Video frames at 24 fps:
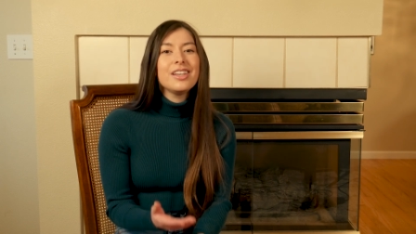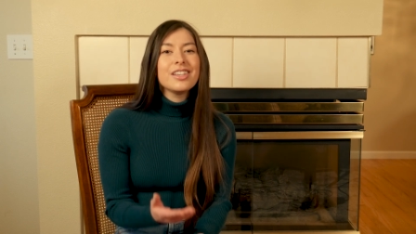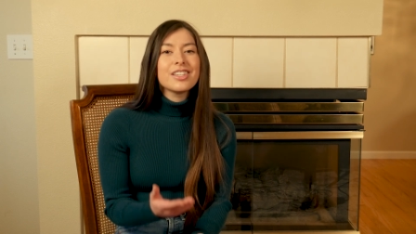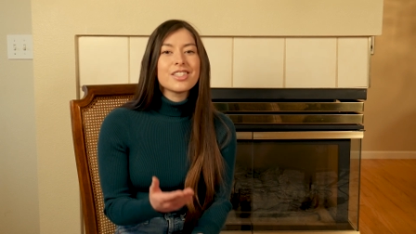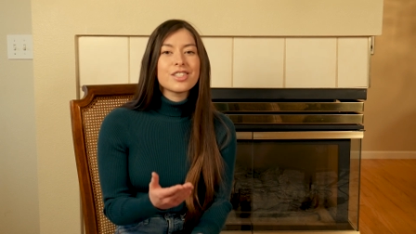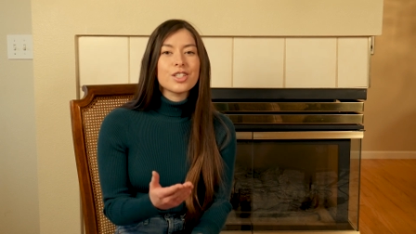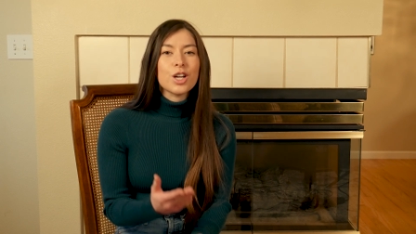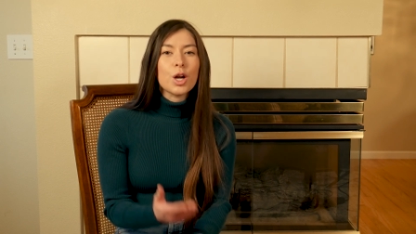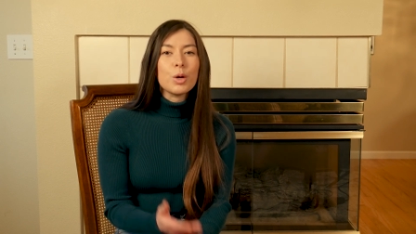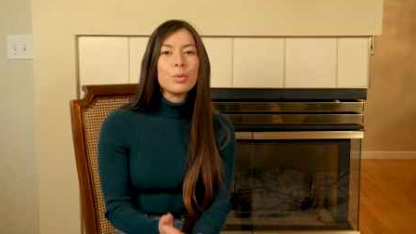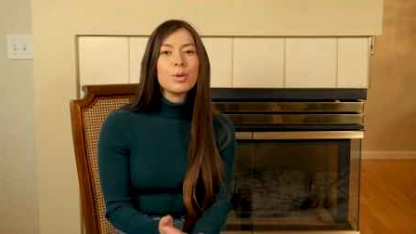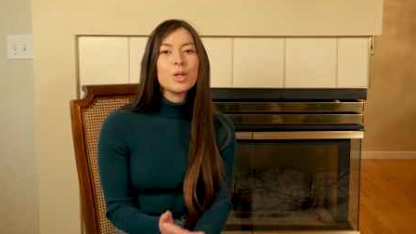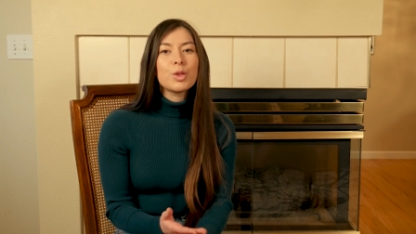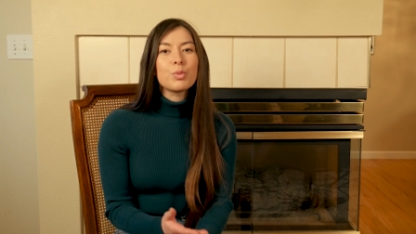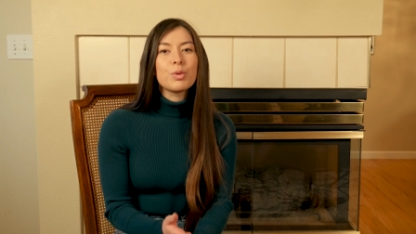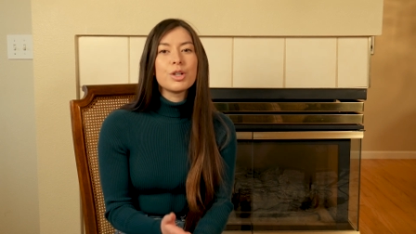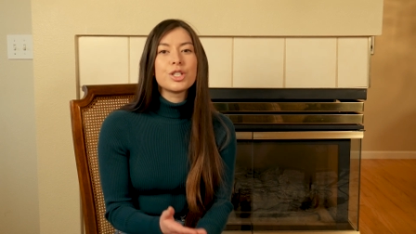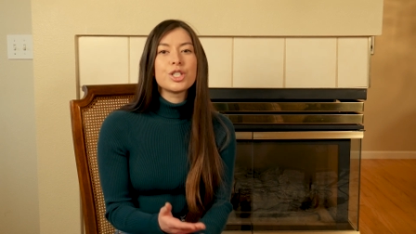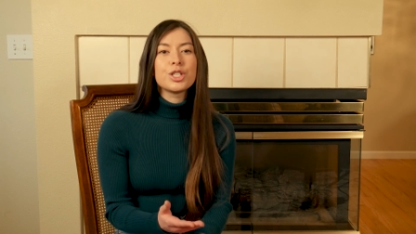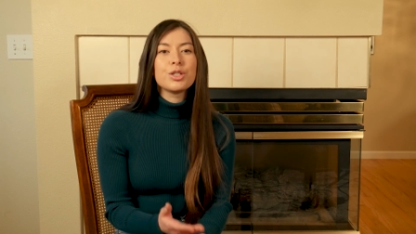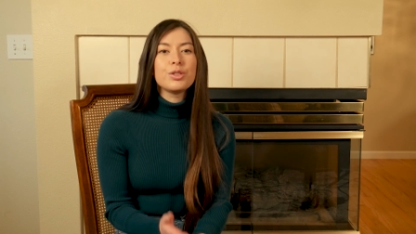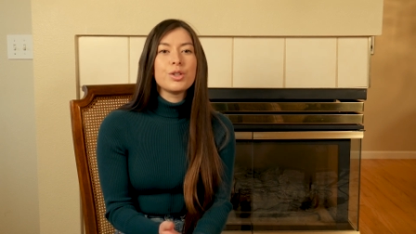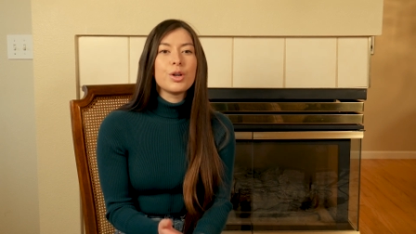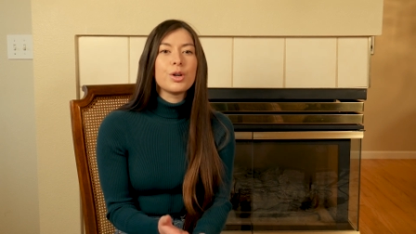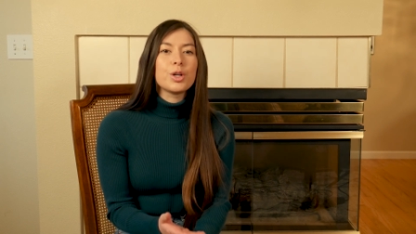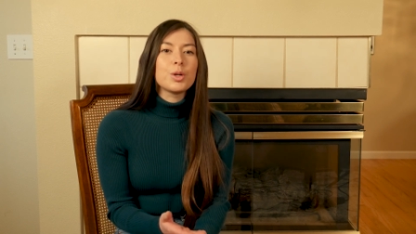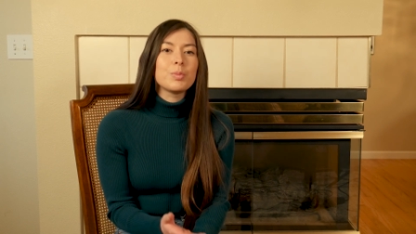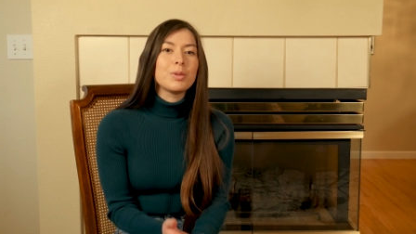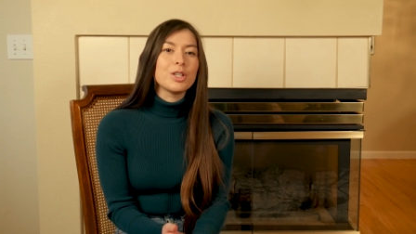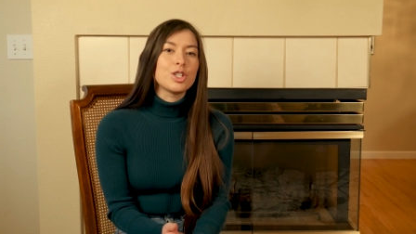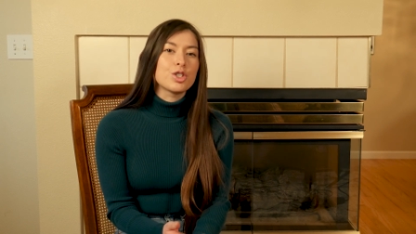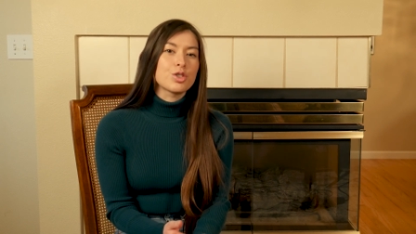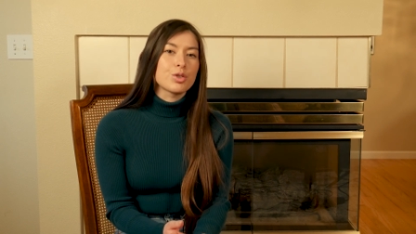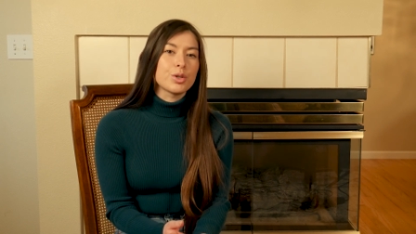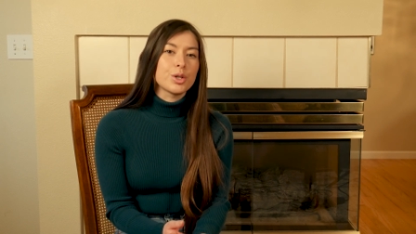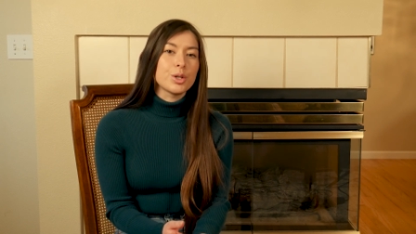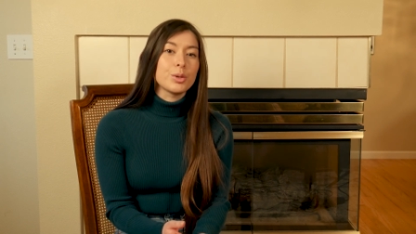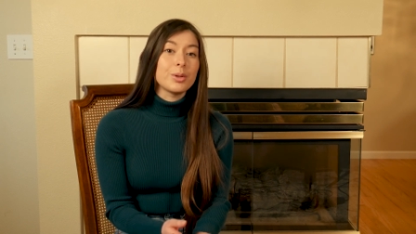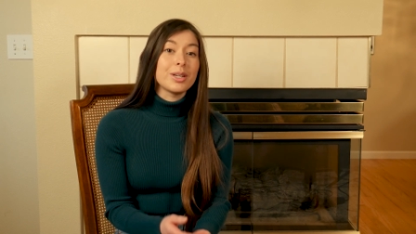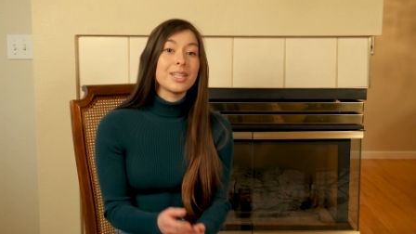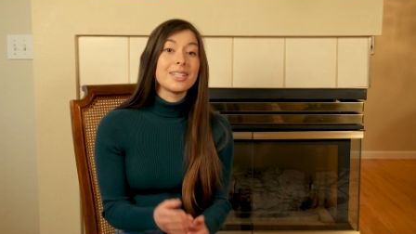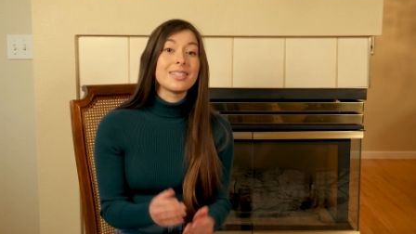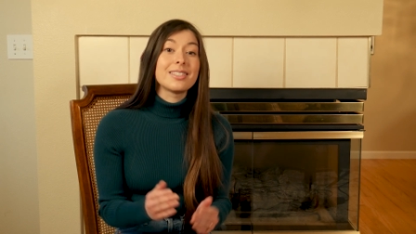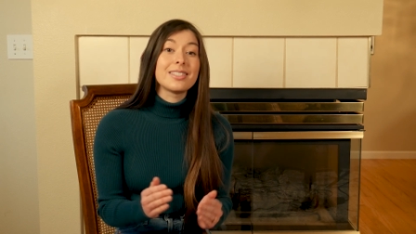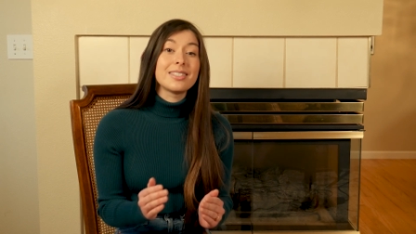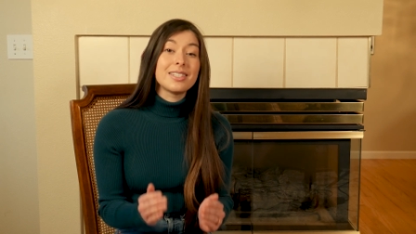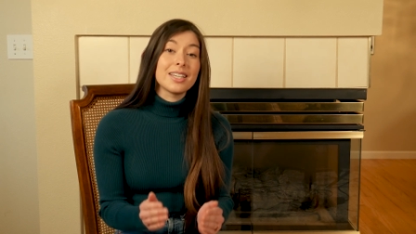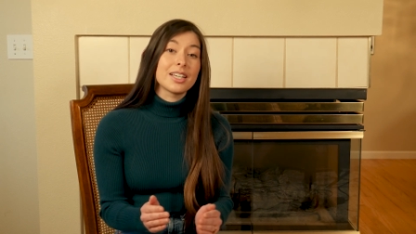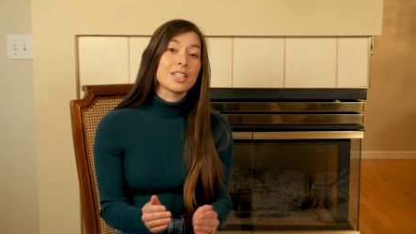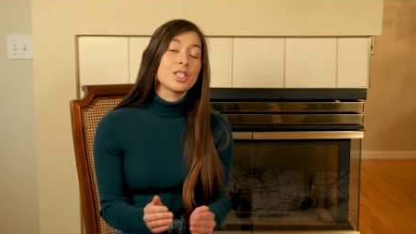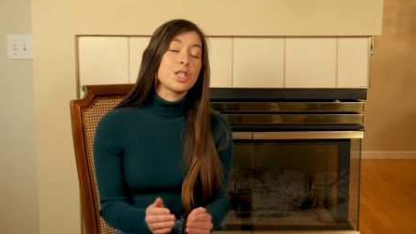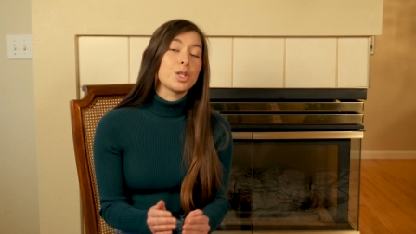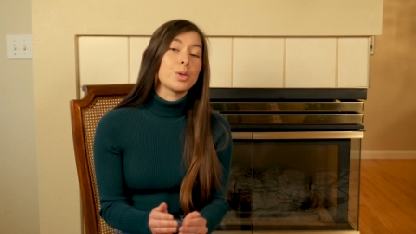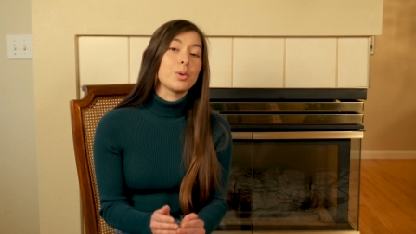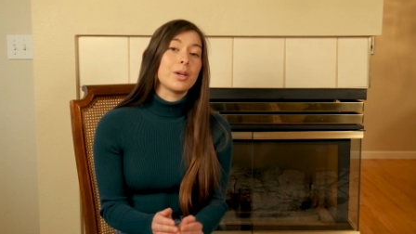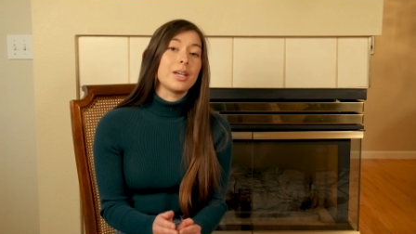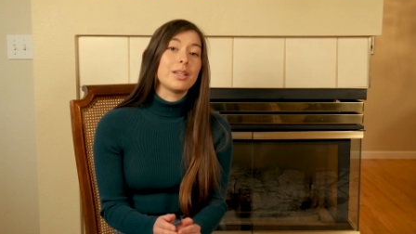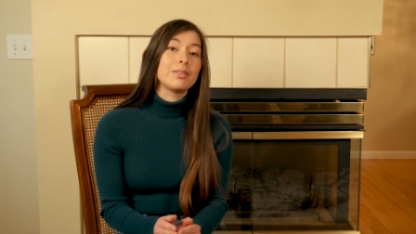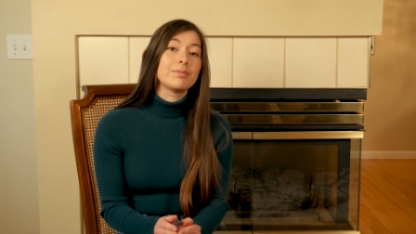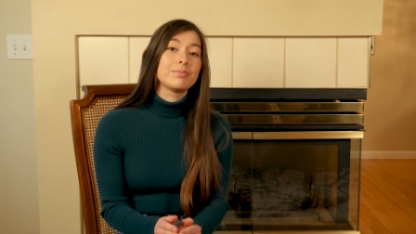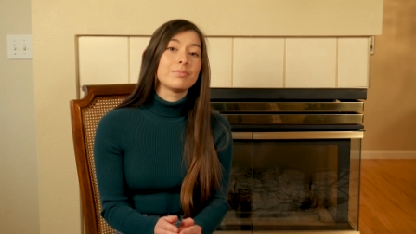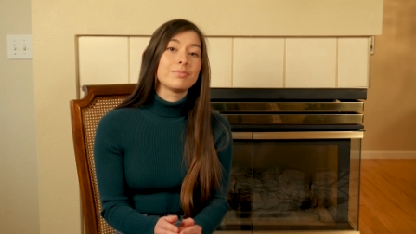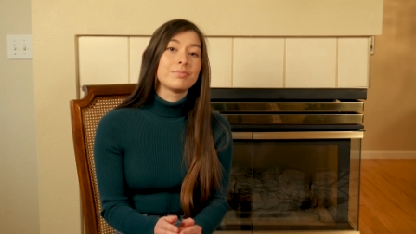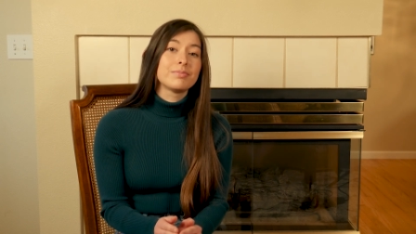start with what you know to be true and stick to it.